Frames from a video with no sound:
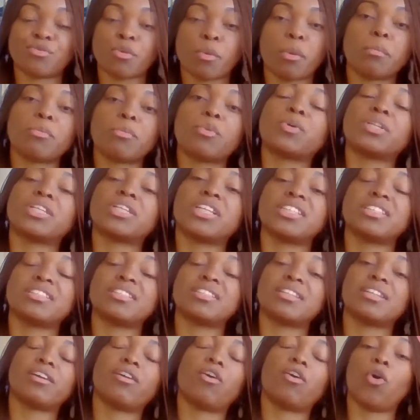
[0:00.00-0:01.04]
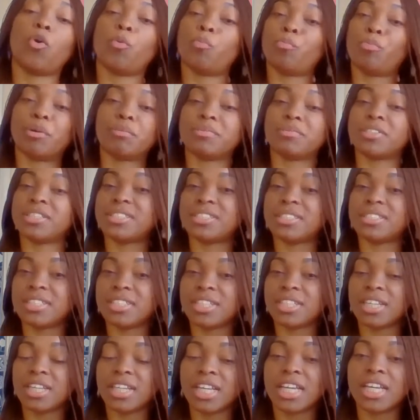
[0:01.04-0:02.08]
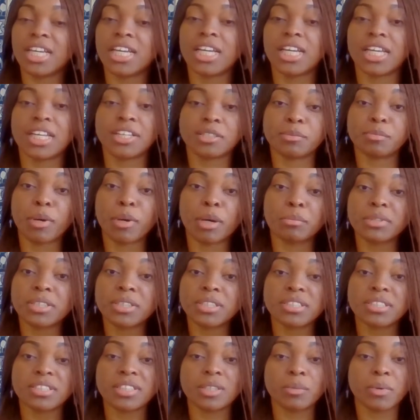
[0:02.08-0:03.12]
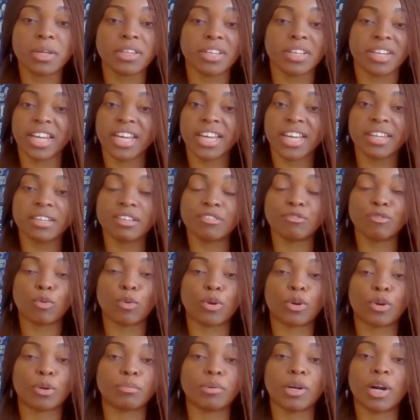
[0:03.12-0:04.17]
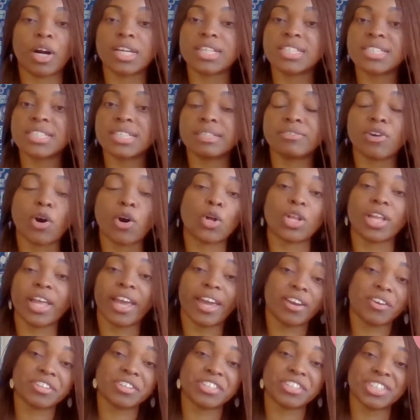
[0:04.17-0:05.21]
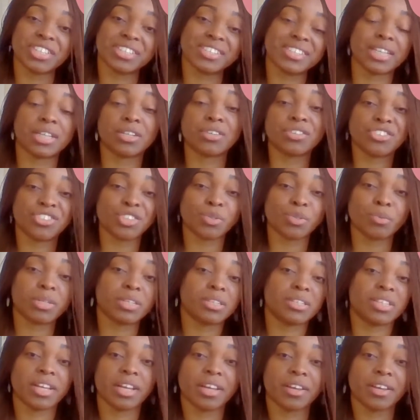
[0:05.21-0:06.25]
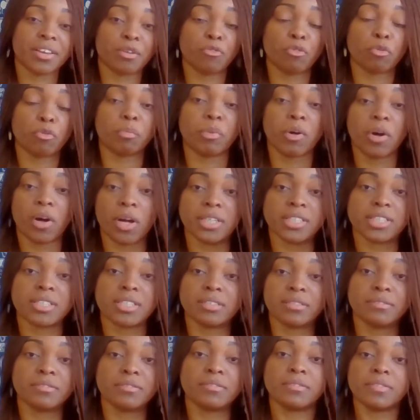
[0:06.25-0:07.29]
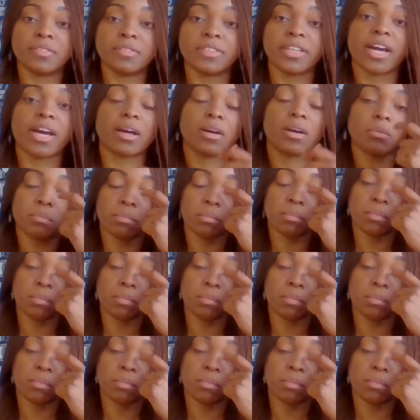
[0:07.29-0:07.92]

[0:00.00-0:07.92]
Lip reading: Remember when they say all publicity is publicity, whether negative or positive? All energy is energy, whether negative or positive? Yeah.